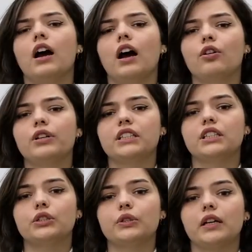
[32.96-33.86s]

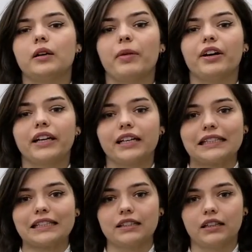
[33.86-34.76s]
According to an American
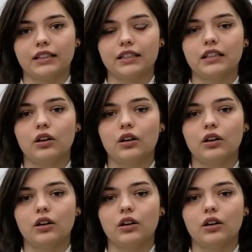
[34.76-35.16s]
study,